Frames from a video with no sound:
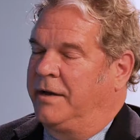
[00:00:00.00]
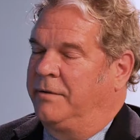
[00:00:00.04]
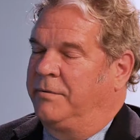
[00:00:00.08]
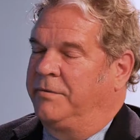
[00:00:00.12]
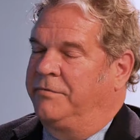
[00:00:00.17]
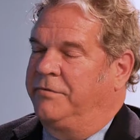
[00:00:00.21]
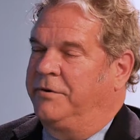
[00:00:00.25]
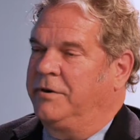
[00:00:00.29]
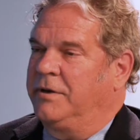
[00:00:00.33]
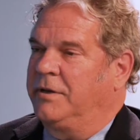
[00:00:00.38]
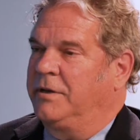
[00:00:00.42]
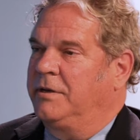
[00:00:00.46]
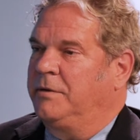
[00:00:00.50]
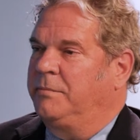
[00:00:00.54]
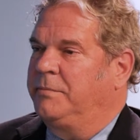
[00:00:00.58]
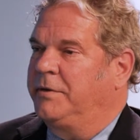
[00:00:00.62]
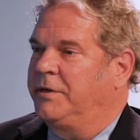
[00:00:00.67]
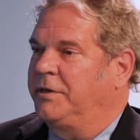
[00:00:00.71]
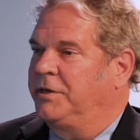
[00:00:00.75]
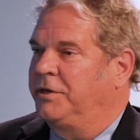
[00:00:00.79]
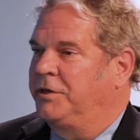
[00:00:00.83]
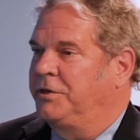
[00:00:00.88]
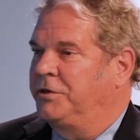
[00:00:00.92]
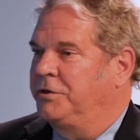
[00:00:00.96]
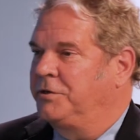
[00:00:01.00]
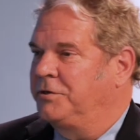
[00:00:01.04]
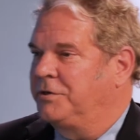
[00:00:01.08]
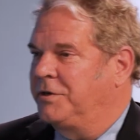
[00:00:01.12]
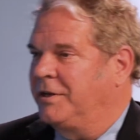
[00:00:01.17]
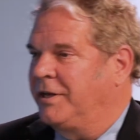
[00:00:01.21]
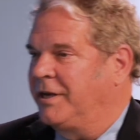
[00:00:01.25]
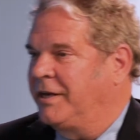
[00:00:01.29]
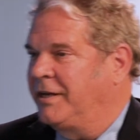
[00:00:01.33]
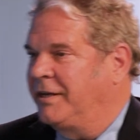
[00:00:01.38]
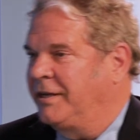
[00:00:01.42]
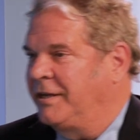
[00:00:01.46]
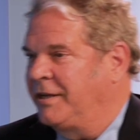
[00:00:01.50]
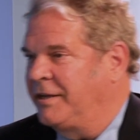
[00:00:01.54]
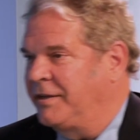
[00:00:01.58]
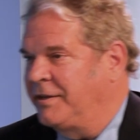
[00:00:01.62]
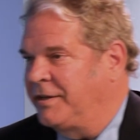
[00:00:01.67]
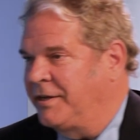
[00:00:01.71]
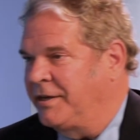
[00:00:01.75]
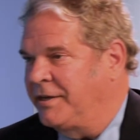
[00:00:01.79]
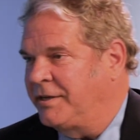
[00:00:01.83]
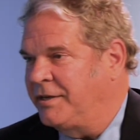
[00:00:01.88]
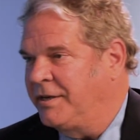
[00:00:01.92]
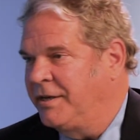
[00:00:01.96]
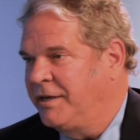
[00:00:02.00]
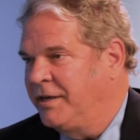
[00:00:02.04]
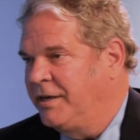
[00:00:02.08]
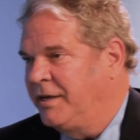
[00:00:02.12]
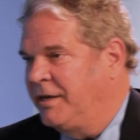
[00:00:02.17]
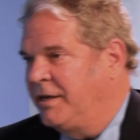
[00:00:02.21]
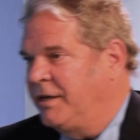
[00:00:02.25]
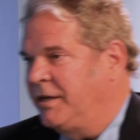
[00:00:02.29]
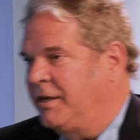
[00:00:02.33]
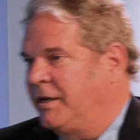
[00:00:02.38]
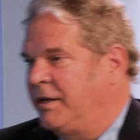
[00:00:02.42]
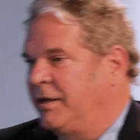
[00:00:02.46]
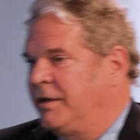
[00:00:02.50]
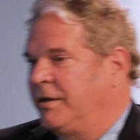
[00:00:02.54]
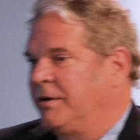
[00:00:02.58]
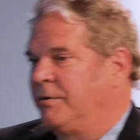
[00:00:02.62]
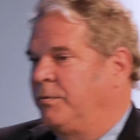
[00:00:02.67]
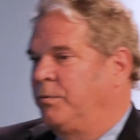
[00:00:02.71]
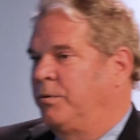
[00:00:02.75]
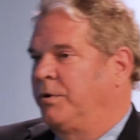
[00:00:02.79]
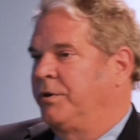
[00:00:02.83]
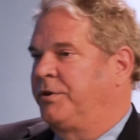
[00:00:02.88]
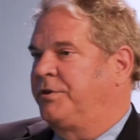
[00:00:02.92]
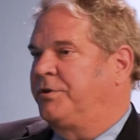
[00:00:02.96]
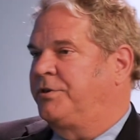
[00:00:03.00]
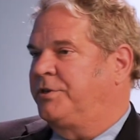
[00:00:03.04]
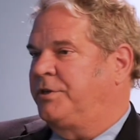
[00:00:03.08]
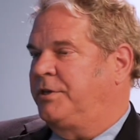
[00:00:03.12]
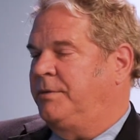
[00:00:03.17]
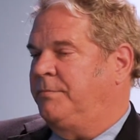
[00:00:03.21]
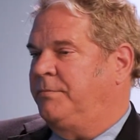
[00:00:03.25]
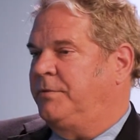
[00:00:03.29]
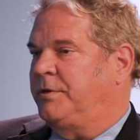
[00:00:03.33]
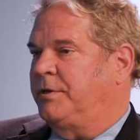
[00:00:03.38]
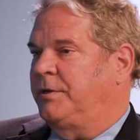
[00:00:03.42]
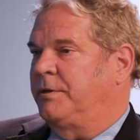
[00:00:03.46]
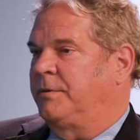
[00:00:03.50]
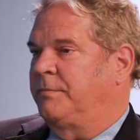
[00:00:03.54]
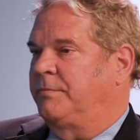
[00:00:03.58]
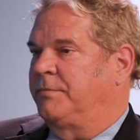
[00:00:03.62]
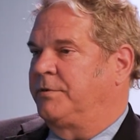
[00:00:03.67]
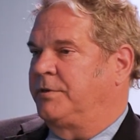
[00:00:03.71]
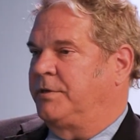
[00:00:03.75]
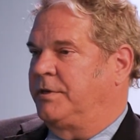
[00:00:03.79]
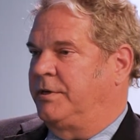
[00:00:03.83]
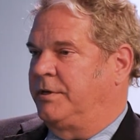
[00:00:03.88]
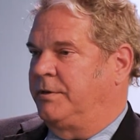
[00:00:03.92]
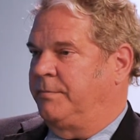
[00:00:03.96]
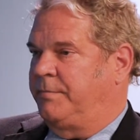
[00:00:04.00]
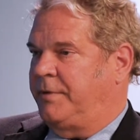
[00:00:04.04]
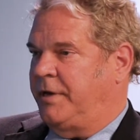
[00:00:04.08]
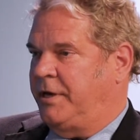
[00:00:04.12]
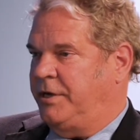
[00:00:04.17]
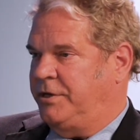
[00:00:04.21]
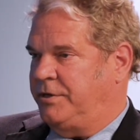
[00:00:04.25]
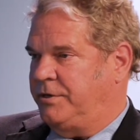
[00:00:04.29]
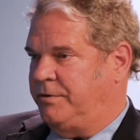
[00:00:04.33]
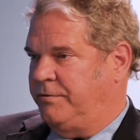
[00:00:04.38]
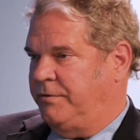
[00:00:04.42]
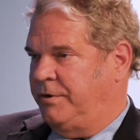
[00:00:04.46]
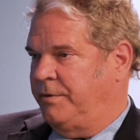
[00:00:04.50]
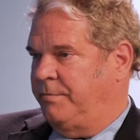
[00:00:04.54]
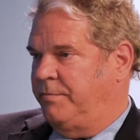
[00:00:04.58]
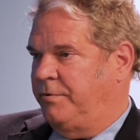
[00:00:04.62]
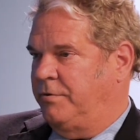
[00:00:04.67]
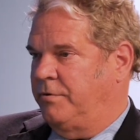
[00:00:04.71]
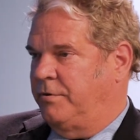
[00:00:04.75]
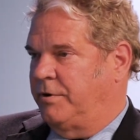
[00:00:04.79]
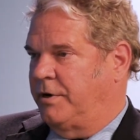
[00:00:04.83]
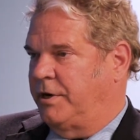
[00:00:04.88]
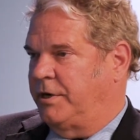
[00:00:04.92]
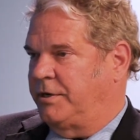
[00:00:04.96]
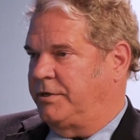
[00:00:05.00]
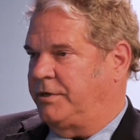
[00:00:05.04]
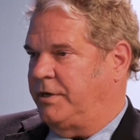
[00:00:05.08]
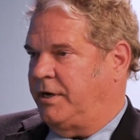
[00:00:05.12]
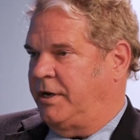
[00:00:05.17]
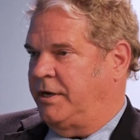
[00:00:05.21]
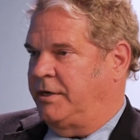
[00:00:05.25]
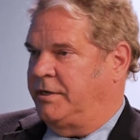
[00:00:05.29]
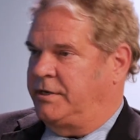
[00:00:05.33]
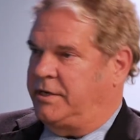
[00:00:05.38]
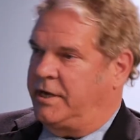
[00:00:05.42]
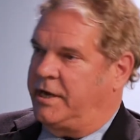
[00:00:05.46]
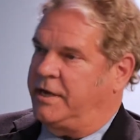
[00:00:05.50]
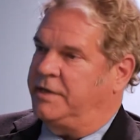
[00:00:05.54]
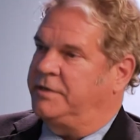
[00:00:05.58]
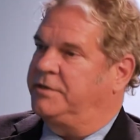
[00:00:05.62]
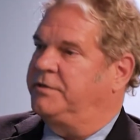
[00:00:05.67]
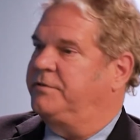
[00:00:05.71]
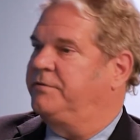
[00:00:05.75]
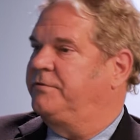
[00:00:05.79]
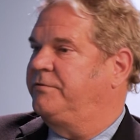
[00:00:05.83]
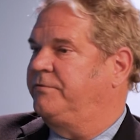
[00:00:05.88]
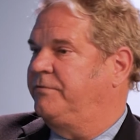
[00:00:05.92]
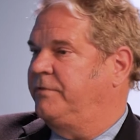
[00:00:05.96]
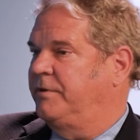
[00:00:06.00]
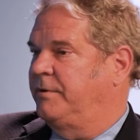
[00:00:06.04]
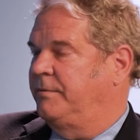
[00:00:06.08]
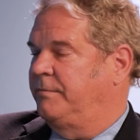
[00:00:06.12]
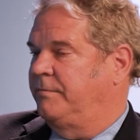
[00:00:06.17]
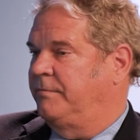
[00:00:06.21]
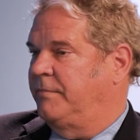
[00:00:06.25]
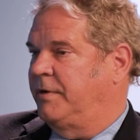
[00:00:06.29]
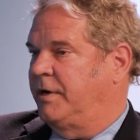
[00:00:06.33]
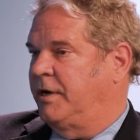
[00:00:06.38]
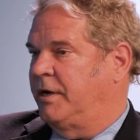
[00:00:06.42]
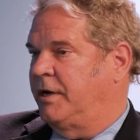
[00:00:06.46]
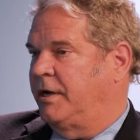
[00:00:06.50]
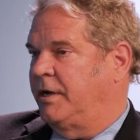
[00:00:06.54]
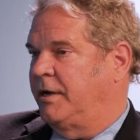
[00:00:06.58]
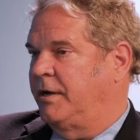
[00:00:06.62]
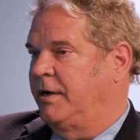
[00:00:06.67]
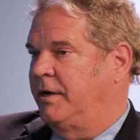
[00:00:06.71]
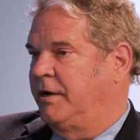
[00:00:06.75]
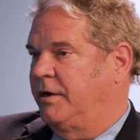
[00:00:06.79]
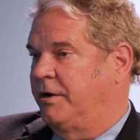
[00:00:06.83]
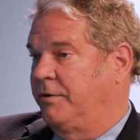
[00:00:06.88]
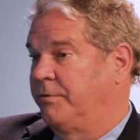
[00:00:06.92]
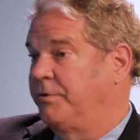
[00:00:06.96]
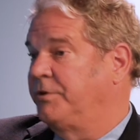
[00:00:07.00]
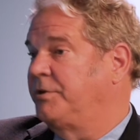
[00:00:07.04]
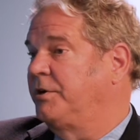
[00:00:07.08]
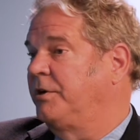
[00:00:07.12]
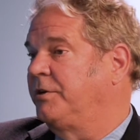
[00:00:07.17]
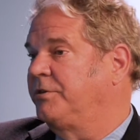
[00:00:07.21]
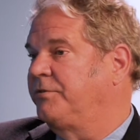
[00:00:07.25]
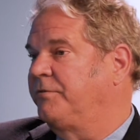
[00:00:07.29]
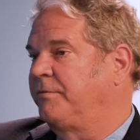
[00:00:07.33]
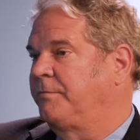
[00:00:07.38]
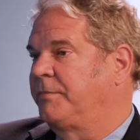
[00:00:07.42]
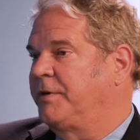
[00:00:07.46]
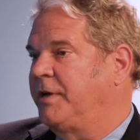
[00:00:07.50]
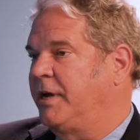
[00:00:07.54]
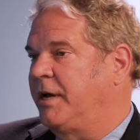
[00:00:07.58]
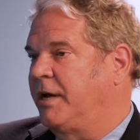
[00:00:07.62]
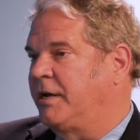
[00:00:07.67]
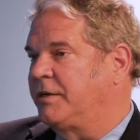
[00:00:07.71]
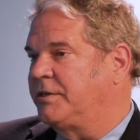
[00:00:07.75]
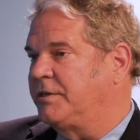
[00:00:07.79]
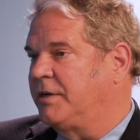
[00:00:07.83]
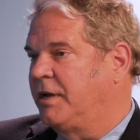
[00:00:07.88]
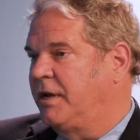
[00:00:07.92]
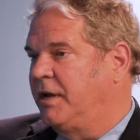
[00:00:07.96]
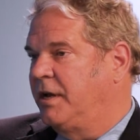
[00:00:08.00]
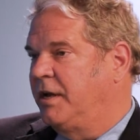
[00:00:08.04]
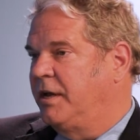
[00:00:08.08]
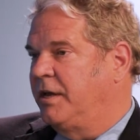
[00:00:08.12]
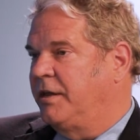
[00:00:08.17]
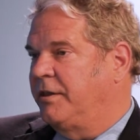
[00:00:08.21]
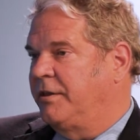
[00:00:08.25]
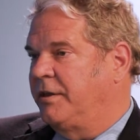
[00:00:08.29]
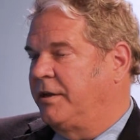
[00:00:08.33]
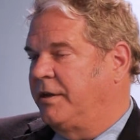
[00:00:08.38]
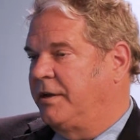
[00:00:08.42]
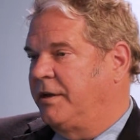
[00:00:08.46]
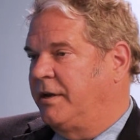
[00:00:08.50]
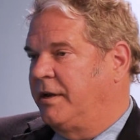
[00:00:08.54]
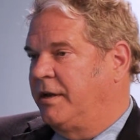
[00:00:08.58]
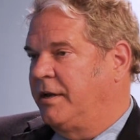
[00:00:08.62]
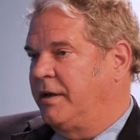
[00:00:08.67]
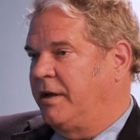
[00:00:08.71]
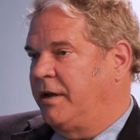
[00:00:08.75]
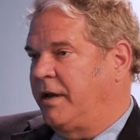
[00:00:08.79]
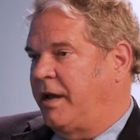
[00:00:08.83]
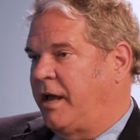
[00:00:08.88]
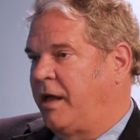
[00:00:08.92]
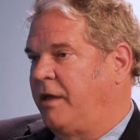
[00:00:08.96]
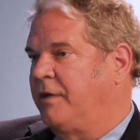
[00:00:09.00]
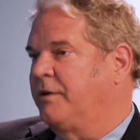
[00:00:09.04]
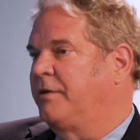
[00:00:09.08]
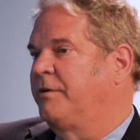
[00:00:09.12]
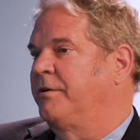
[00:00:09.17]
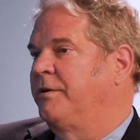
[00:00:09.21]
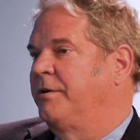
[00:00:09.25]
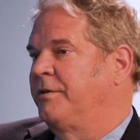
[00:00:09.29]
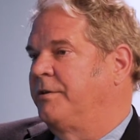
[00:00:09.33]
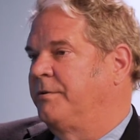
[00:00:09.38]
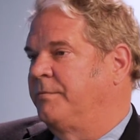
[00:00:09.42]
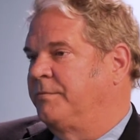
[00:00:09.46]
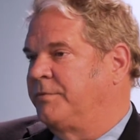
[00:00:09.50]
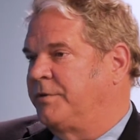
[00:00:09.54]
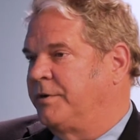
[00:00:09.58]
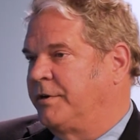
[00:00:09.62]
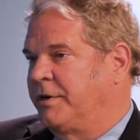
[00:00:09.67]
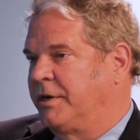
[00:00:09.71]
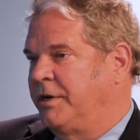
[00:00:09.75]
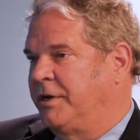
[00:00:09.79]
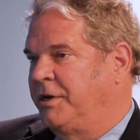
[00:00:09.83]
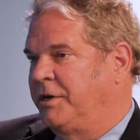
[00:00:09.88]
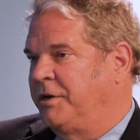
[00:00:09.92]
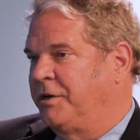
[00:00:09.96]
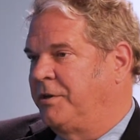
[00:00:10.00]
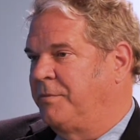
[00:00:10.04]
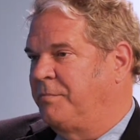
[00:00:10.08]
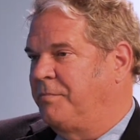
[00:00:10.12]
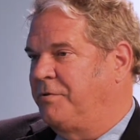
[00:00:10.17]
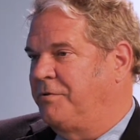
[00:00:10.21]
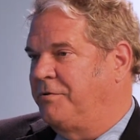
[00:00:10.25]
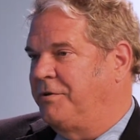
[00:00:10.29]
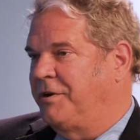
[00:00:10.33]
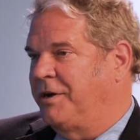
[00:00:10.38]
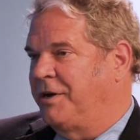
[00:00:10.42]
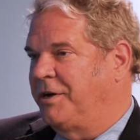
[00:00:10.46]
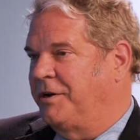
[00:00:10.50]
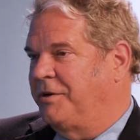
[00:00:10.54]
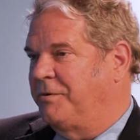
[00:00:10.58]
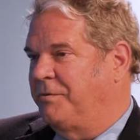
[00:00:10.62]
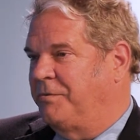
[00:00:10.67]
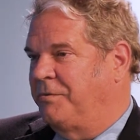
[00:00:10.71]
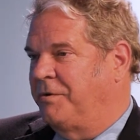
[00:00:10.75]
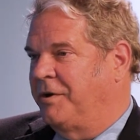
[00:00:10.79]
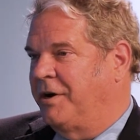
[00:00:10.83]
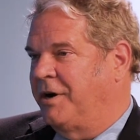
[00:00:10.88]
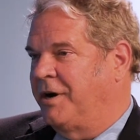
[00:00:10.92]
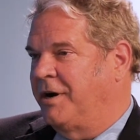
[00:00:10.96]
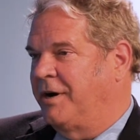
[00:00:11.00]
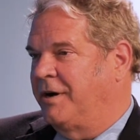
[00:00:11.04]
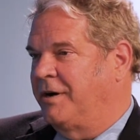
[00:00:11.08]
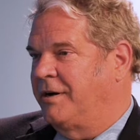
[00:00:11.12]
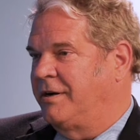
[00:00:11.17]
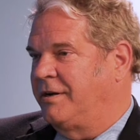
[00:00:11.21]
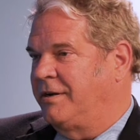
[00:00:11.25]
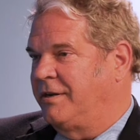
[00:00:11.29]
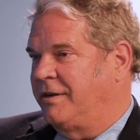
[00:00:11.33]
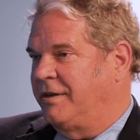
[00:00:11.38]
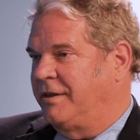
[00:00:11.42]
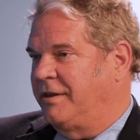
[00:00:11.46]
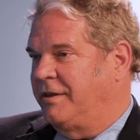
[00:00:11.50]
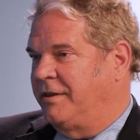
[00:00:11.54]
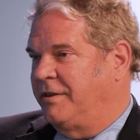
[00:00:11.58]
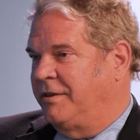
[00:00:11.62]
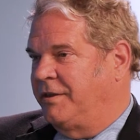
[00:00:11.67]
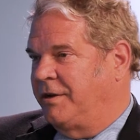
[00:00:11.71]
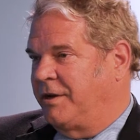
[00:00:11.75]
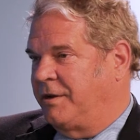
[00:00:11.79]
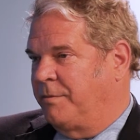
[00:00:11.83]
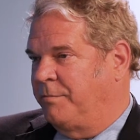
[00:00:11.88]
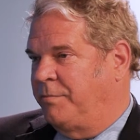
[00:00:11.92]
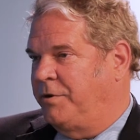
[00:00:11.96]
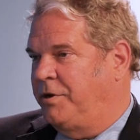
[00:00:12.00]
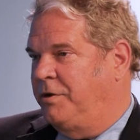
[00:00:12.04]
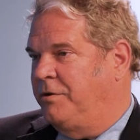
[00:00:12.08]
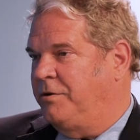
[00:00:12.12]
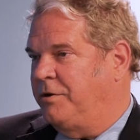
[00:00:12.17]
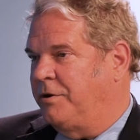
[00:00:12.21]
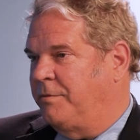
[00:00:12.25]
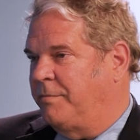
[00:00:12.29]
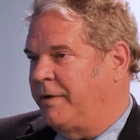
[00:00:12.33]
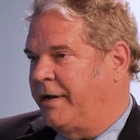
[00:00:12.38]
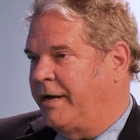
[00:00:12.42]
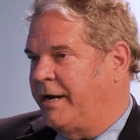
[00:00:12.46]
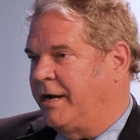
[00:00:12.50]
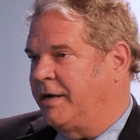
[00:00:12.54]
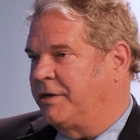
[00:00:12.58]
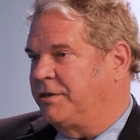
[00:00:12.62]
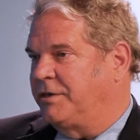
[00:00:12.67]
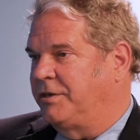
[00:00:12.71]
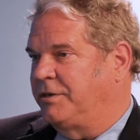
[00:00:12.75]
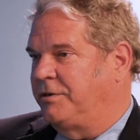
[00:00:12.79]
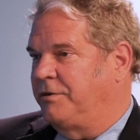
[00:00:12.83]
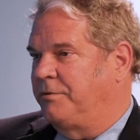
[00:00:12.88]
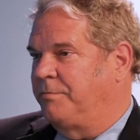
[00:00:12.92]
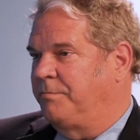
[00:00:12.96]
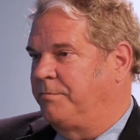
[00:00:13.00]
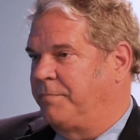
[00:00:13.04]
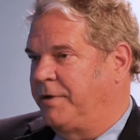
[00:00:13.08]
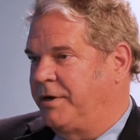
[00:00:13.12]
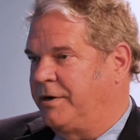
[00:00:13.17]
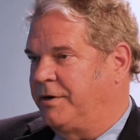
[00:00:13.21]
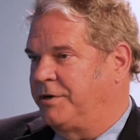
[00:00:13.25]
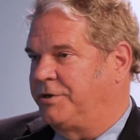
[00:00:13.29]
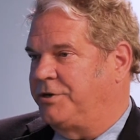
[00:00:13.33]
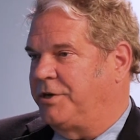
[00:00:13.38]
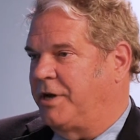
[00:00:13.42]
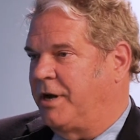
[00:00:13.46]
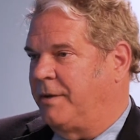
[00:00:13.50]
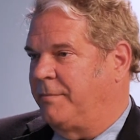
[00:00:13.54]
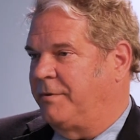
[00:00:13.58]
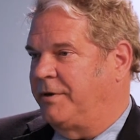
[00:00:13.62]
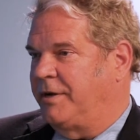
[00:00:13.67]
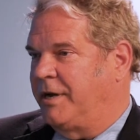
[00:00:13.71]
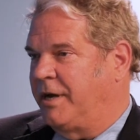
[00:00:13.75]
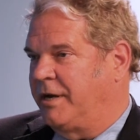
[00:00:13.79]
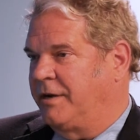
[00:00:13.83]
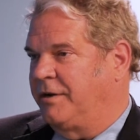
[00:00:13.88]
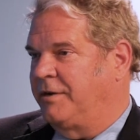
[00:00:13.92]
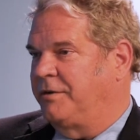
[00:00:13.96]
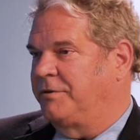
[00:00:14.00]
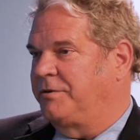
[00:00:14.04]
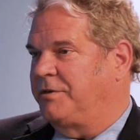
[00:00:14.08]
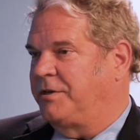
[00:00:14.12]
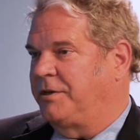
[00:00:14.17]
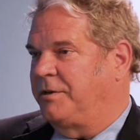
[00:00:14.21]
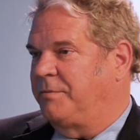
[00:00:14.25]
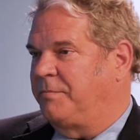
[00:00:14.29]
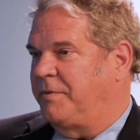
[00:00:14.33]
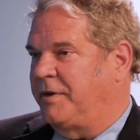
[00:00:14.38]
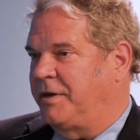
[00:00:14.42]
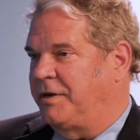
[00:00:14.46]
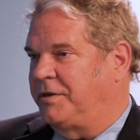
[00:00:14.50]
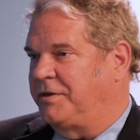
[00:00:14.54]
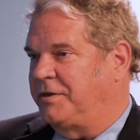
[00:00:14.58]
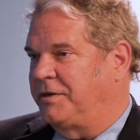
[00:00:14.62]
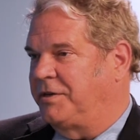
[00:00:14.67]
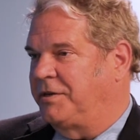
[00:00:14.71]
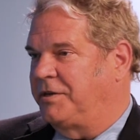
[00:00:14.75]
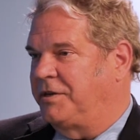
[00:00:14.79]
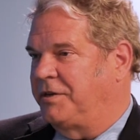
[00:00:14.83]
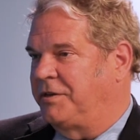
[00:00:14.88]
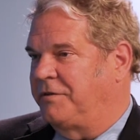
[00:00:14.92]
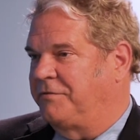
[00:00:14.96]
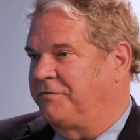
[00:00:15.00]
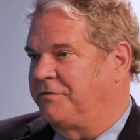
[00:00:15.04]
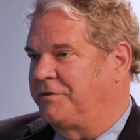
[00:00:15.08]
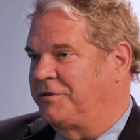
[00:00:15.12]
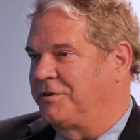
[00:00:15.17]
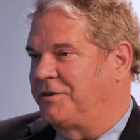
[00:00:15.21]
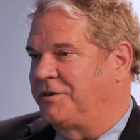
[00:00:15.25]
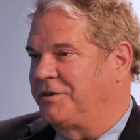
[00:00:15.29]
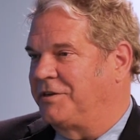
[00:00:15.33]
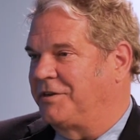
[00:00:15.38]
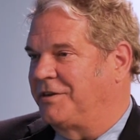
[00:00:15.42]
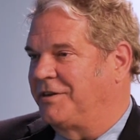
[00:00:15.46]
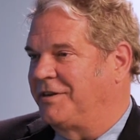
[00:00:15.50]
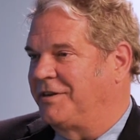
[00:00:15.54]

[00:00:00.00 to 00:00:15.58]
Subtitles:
we've heard a little bit in the news lately that with symptoms that a patient reports and tests from results from tests, that algorithms are getting to the point where the computer might actually do a better job of diagnosing the patient than the physician.